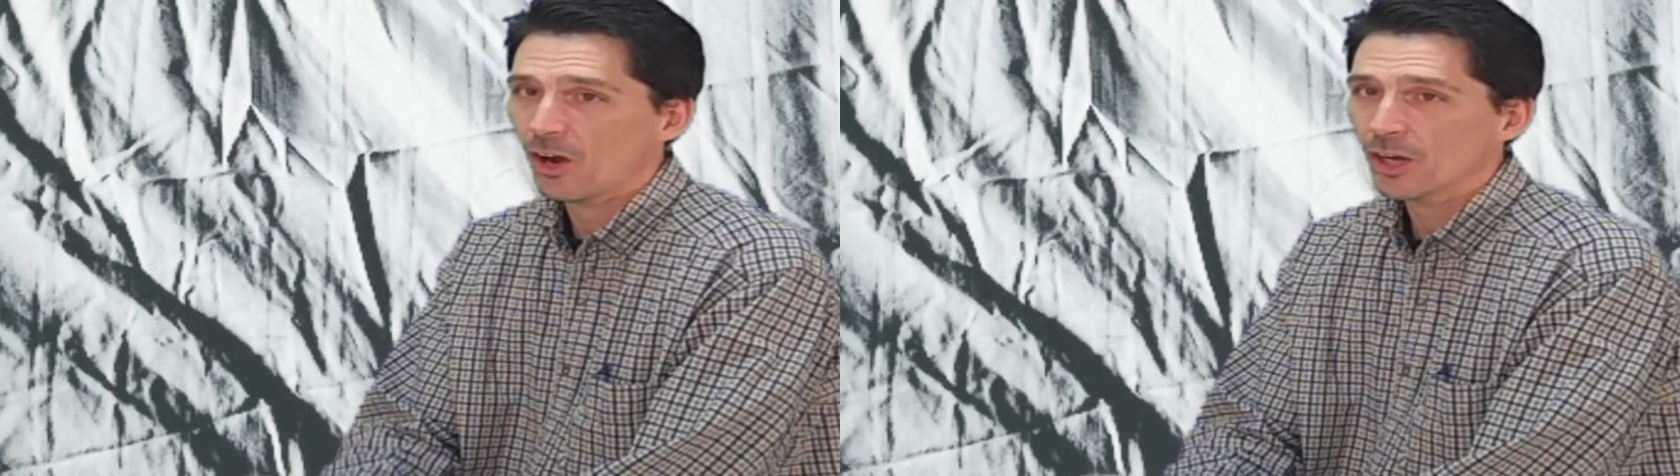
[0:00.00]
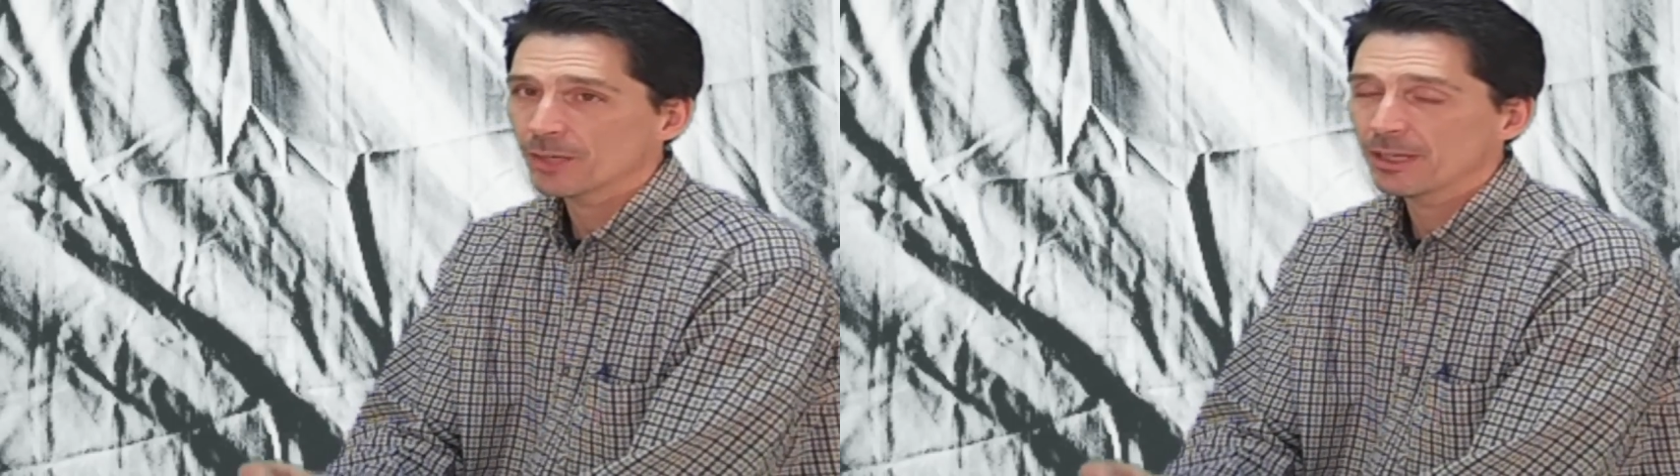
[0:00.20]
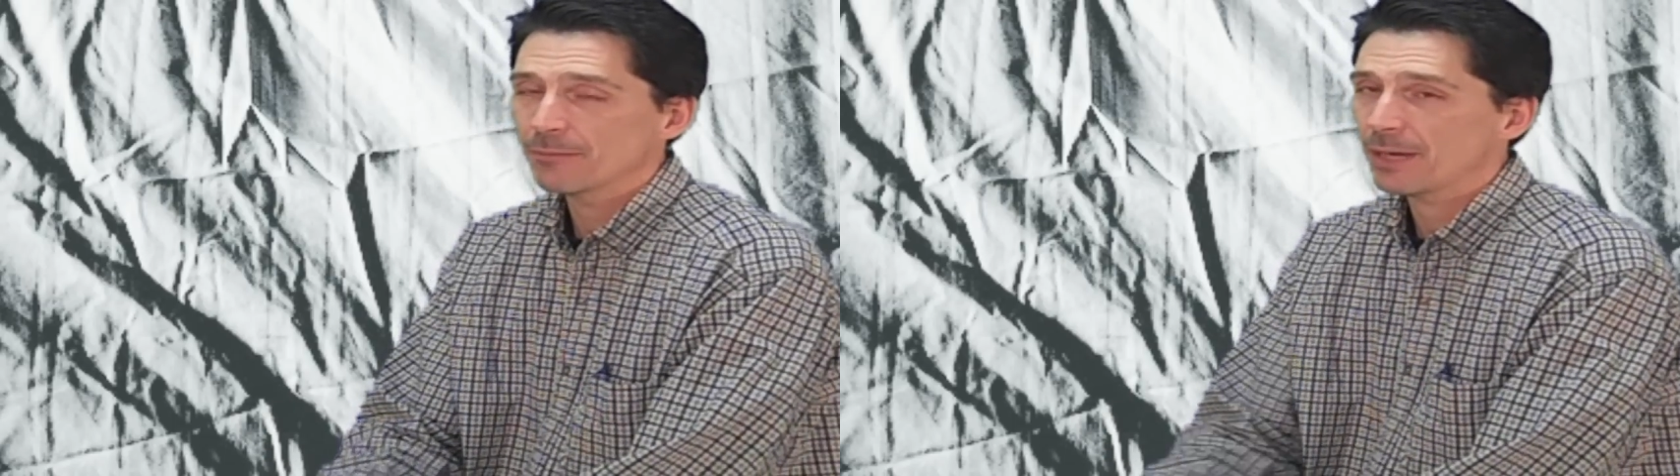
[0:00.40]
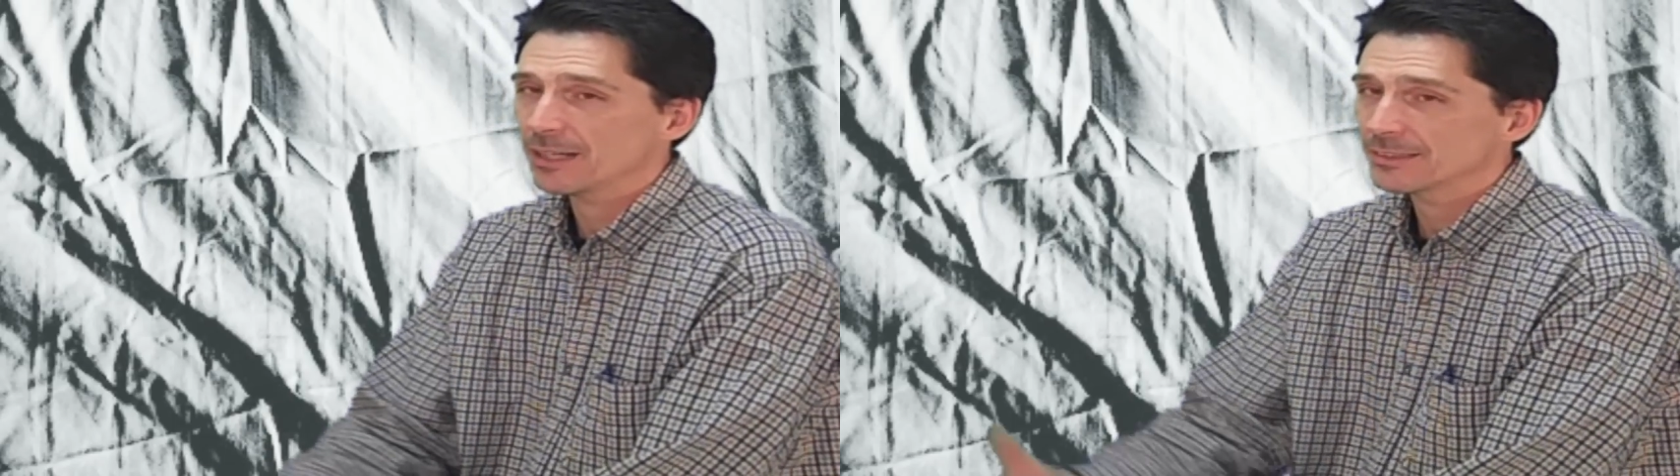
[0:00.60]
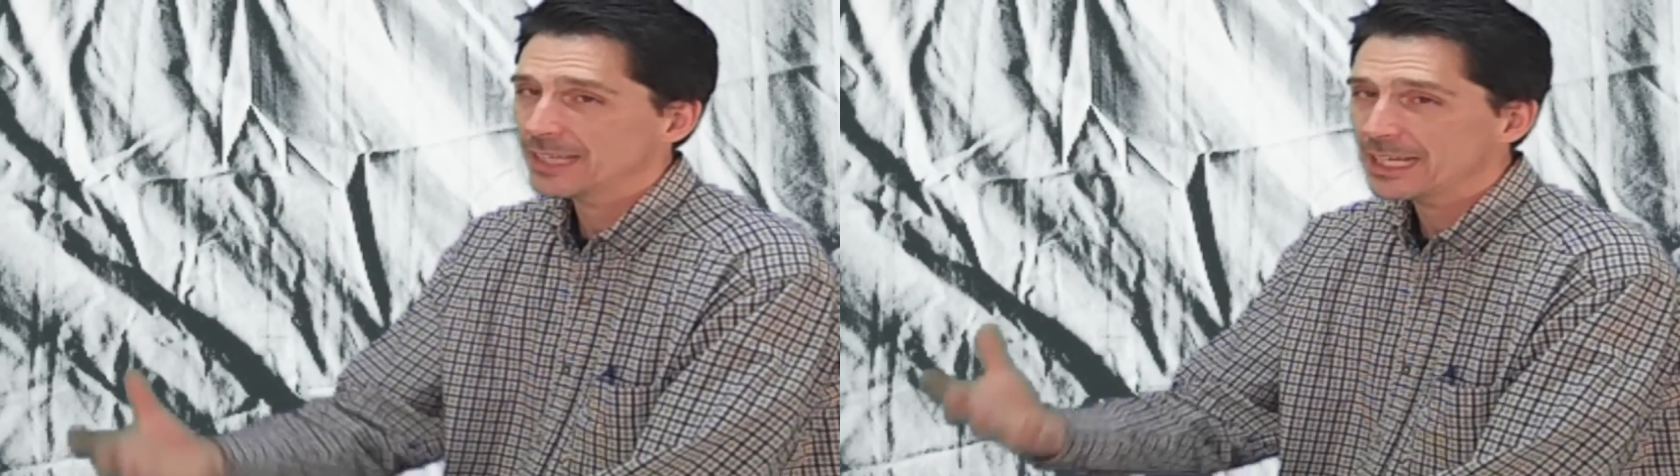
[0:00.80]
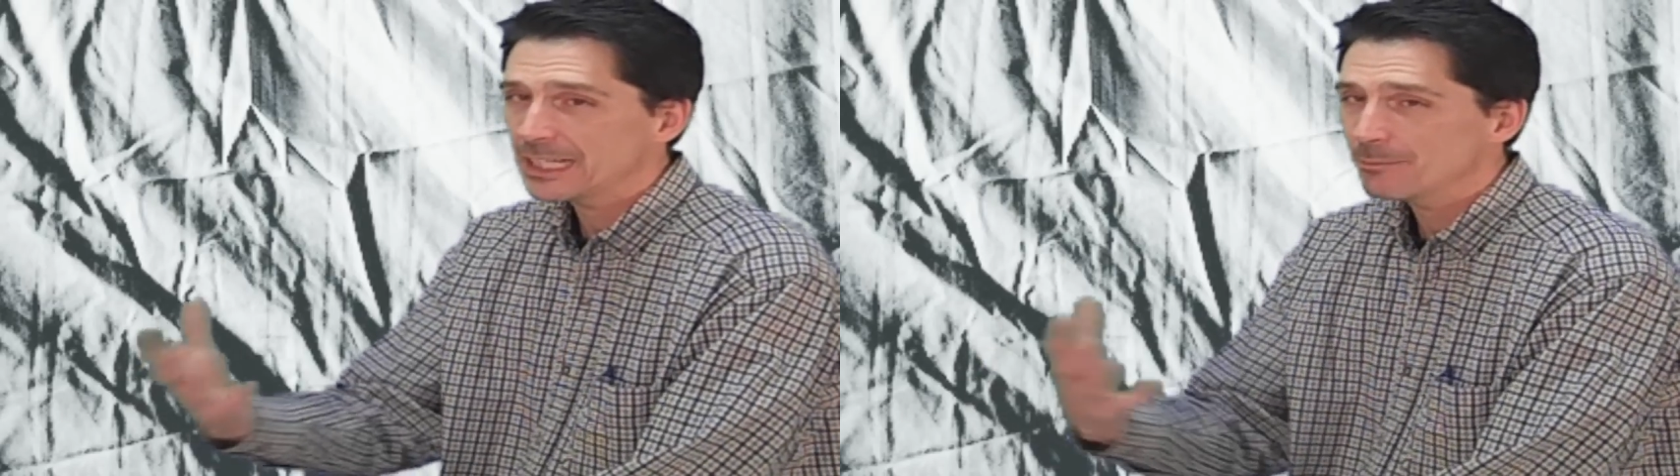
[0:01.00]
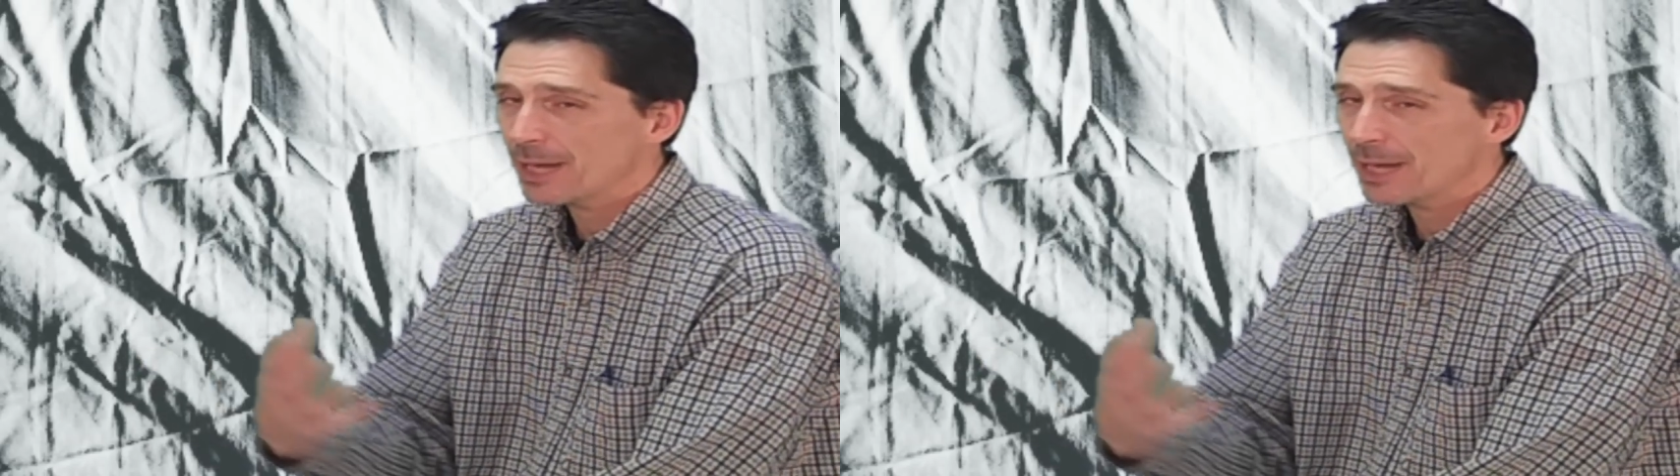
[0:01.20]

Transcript: argument about taking